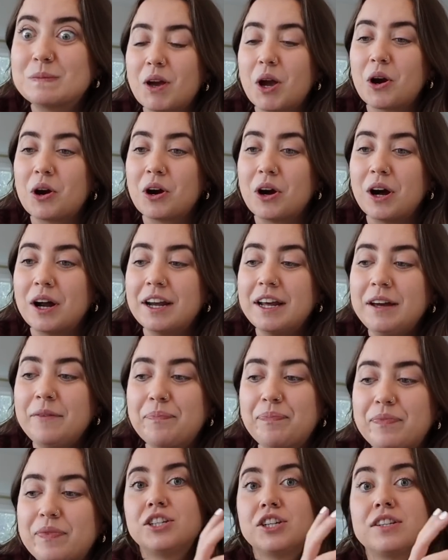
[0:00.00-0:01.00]
are on
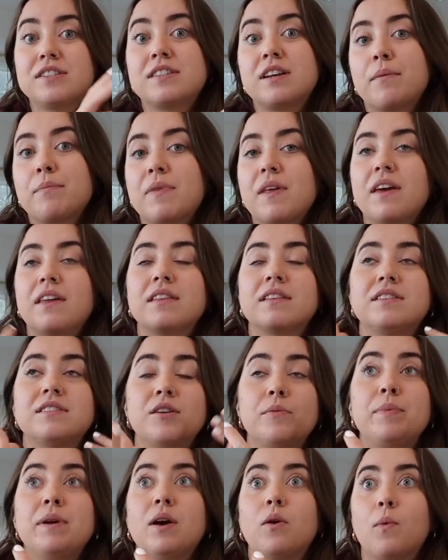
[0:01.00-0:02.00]
it. Just something
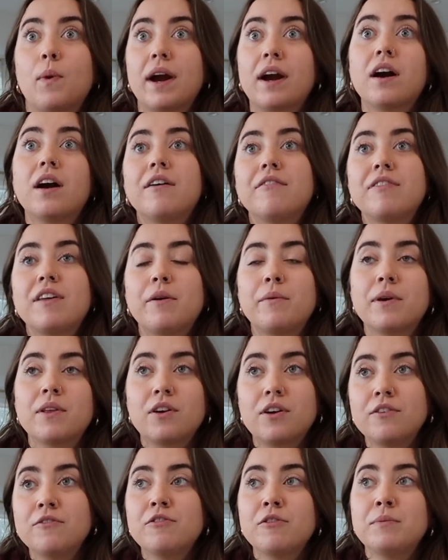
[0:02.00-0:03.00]
to be aware of that we
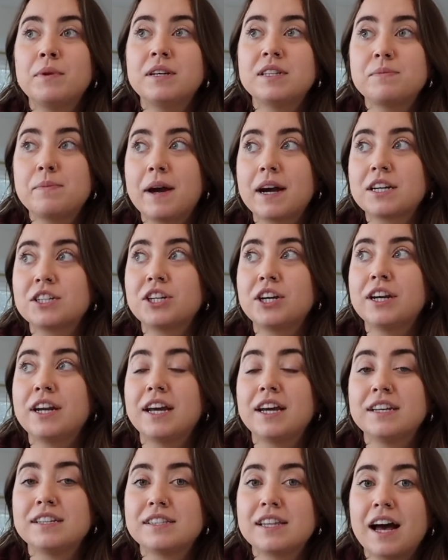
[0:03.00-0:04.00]
learned from the inspection
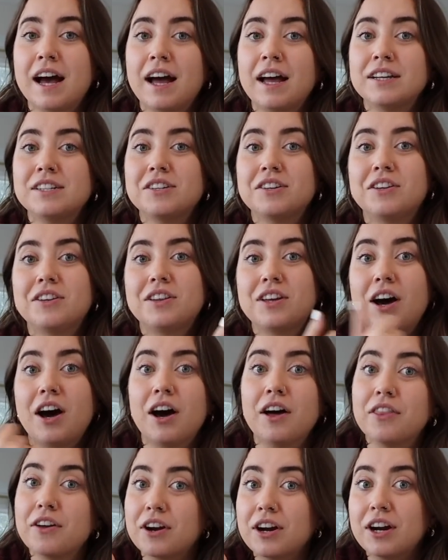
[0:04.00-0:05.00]
is that the
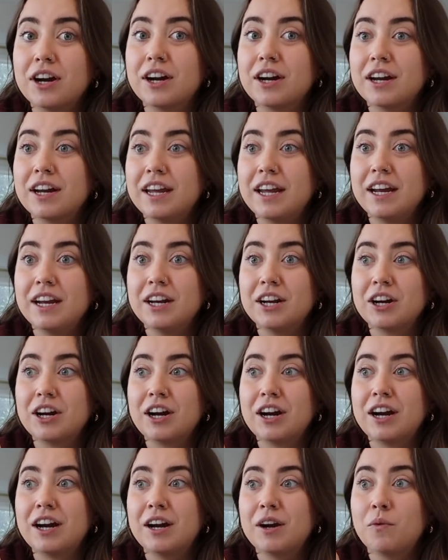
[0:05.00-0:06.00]
other
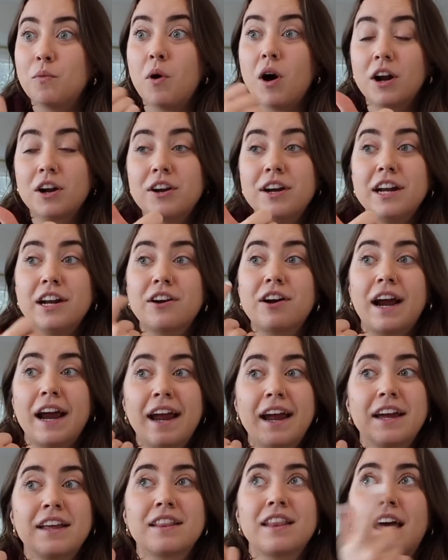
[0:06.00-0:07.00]
heater, water heater
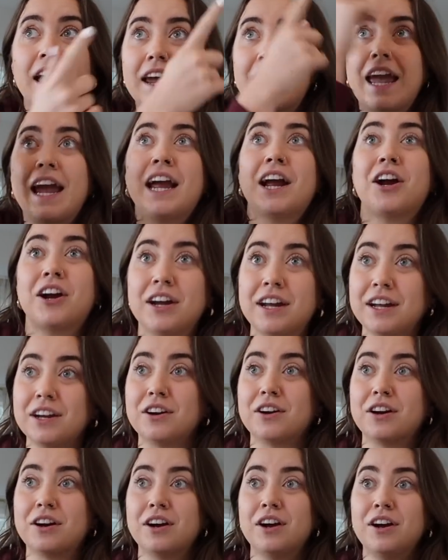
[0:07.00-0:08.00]
and like air
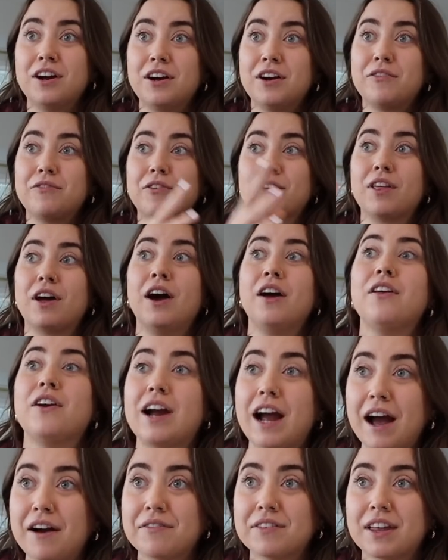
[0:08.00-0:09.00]
heater for the
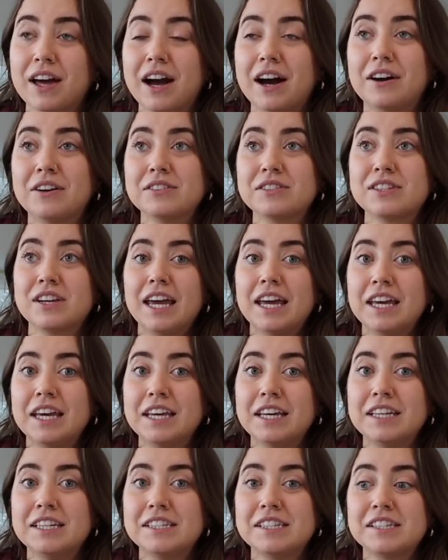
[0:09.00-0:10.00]
other half of the house
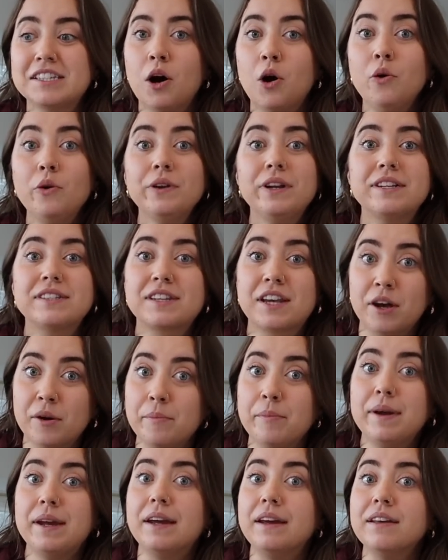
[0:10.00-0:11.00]
is old as
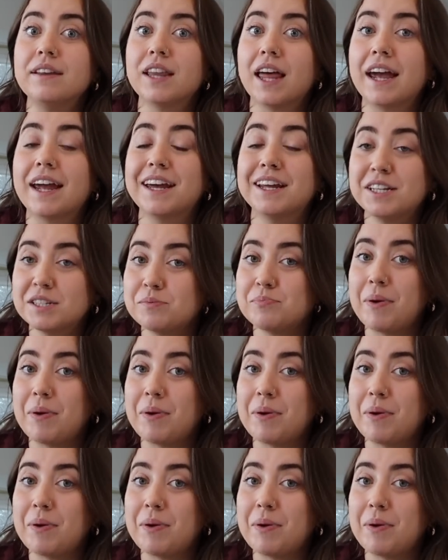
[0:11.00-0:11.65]
can be, like it is